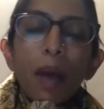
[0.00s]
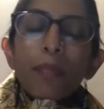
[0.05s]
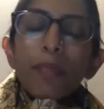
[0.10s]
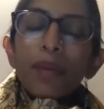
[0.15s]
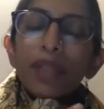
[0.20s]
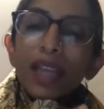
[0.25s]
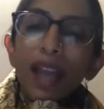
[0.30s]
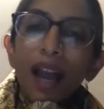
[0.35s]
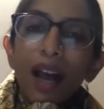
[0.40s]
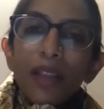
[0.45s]

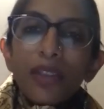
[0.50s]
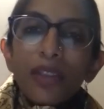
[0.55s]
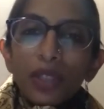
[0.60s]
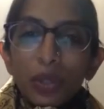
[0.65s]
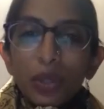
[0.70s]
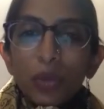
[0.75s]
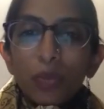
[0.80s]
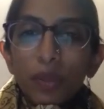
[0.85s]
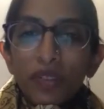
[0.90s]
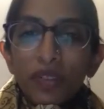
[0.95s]
But the other
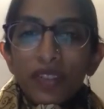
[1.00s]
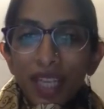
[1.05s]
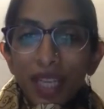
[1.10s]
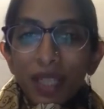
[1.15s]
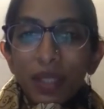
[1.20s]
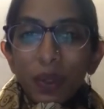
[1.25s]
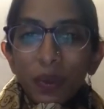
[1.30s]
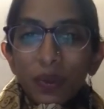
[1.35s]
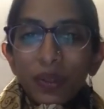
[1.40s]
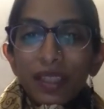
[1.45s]
group of
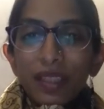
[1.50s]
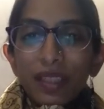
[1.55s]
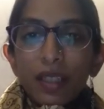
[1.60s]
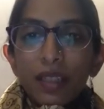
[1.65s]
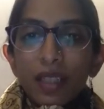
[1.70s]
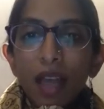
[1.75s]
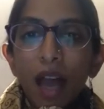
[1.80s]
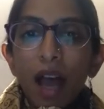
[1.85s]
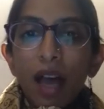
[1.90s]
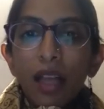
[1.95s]

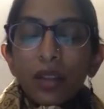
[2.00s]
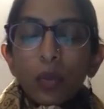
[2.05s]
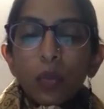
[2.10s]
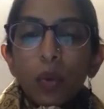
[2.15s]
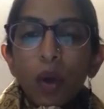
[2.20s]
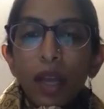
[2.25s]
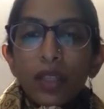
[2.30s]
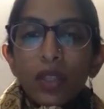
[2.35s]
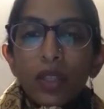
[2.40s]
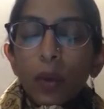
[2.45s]
stakeholders are the
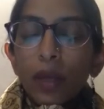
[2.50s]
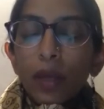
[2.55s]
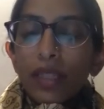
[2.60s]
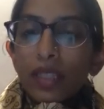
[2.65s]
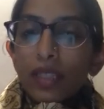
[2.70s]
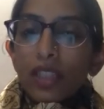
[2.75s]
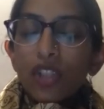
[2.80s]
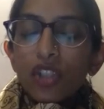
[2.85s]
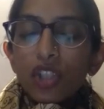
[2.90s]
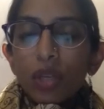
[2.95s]
ones who are
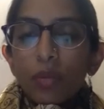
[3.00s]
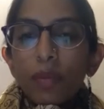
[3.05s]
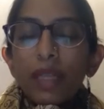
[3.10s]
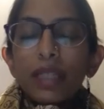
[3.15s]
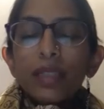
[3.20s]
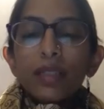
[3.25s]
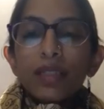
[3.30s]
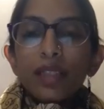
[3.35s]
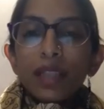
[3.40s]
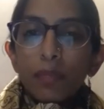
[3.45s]
decision
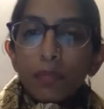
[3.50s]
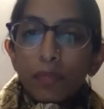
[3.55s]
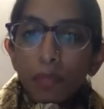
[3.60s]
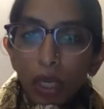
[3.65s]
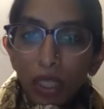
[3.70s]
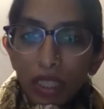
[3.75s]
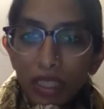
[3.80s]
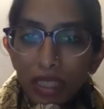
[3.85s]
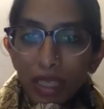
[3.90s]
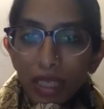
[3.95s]
makers and
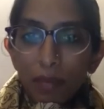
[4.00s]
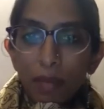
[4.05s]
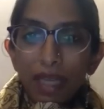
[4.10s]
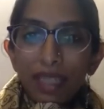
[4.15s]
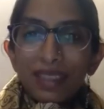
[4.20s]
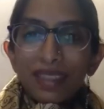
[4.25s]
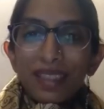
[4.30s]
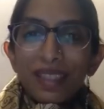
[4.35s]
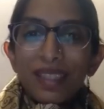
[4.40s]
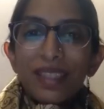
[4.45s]
policy
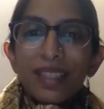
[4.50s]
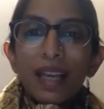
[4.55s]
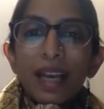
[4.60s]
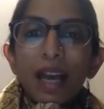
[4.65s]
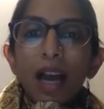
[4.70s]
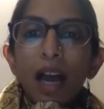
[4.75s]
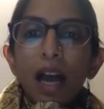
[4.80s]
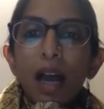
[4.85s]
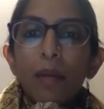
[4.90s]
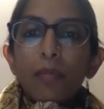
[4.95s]
makers,
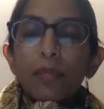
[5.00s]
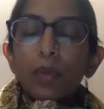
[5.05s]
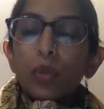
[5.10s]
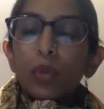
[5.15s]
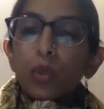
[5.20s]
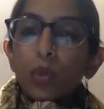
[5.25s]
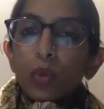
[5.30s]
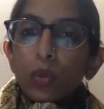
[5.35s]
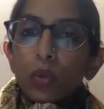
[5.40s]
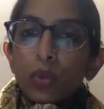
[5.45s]

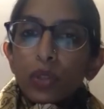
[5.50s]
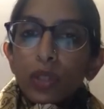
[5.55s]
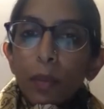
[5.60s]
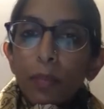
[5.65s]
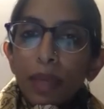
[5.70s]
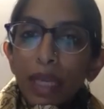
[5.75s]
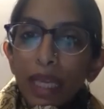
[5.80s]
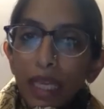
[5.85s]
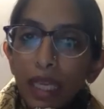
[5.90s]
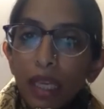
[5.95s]
whose
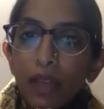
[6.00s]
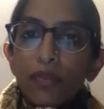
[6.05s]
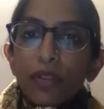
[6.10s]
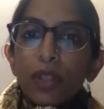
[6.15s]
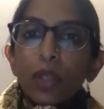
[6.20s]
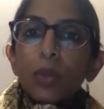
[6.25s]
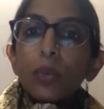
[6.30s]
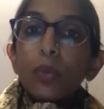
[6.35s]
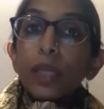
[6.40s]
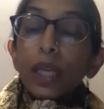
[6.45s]

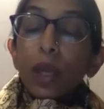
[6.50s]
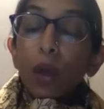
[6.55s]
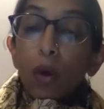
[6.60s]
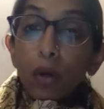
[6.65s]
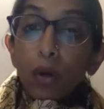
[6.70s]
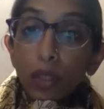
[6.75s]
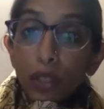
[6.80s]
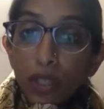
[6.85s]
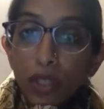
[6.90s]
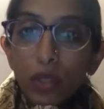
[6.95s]
behavior we
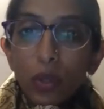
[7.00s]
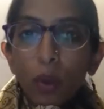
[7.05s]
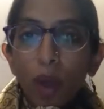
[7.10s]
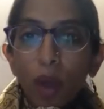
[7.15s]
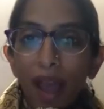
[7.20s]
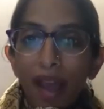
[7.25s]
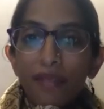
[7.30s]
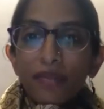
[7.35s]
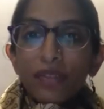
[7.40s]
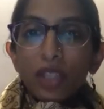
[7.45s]
also
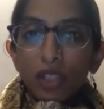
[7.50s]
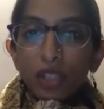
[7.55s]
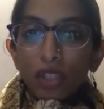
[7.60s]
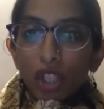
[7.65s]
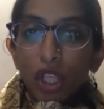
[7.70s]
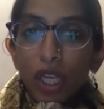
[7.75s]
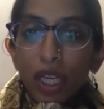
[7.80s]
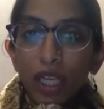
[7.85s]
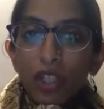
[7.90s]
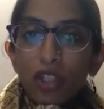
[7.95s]
have to
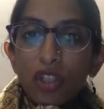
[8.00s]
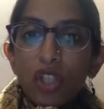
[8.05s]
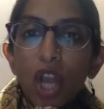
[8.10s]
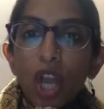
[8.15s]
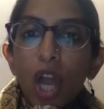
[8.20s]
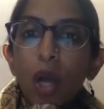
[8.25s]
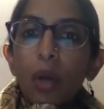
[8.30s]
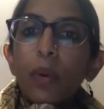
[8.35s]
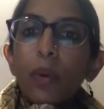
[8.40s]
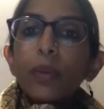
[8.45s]
change
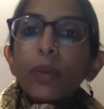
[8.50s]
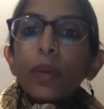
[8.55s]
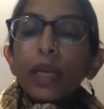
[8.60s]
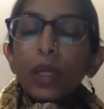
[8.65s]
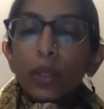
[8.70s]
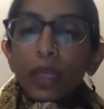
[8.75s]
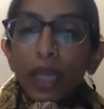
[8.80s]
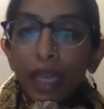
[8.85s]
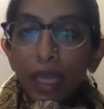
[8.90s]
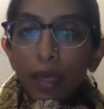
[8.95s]
when we're
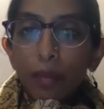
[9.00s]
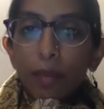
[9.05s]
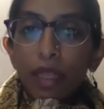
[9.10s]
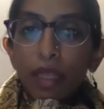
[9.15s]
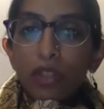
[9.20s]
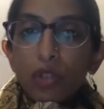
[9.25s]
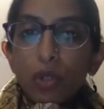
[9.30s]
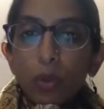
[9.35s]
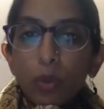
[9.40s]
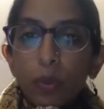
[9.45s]
looking at
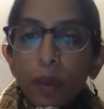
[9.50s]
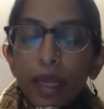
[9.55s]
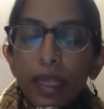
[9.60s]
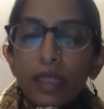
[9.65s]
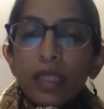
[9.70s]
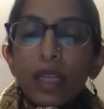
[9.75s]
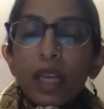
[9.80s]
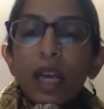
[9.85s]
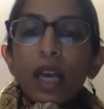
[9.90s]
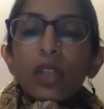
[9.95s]
menstrual
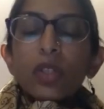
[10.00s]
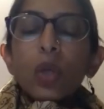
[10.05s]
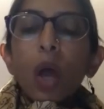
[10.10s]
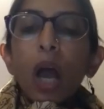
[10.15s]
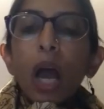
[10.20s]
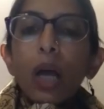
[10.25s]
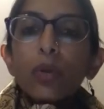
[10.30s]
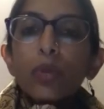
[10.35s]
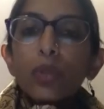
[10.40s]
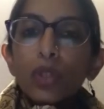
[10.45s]
waste. So
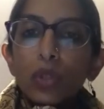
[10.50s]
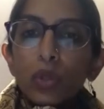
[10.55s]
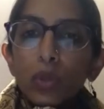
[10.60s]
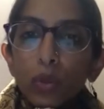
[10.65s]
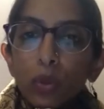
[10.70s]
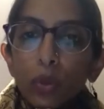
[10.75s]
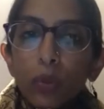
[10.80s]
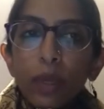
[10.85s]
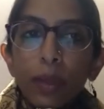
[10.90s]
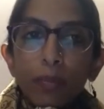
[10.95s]
how
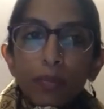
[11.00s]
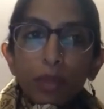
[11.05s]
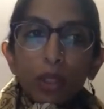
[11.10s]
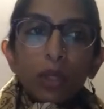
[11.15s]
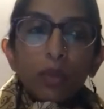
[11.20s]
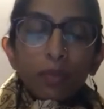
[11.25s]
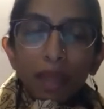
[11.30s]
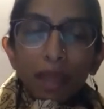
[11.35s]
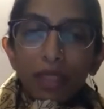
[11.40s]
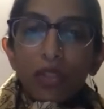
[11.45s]
do we
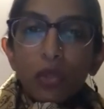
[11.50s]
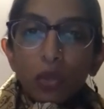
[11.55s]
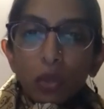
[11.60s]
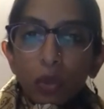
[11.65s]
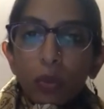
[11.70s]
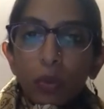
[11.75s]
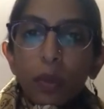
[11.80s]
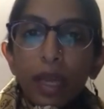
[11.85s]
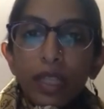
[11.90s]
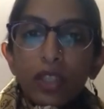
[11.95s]
put
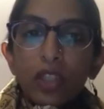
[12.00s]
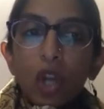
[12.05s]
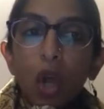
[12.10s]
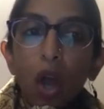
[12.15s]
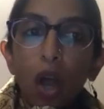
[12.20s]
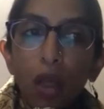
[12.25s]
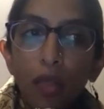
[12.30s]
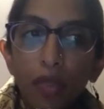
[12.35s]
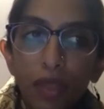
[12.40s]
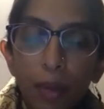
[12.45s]
menstrual waste
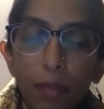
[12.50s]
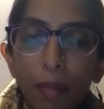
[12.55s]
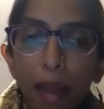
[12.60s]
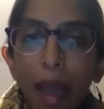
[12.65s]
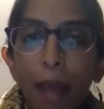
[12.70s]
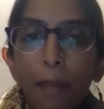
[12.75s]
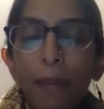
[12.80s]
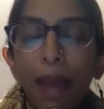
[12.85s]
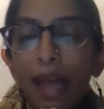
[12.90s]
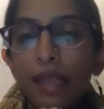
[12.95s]
on the
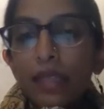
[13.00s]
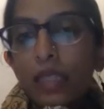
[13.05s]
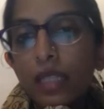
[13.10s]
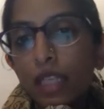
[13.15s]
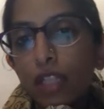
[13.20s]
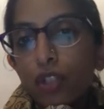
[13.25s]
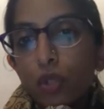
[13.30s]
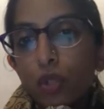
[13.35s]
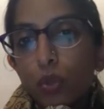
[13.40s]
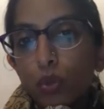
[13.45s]
map as an
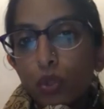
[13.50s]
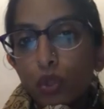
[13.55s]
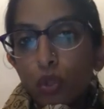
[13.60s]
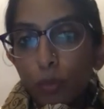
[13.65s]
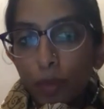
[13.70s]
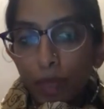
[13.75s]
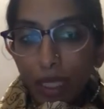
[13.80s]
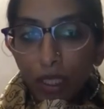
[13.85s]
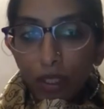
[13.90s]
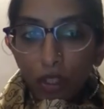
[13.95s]
issue to
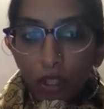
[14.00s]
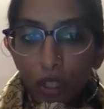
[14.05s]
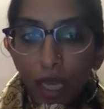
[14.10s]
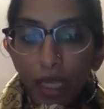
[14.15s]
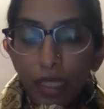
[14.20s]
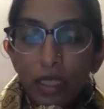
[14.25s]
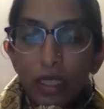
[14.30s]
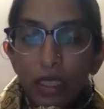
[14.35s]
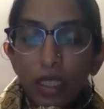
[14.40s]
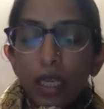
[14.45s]
be
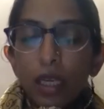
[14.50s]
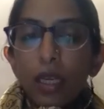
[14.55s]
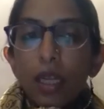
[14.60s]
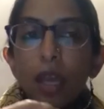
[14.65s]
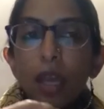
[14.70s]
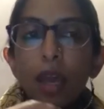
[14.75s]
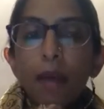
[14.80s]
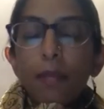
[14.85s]
addressed in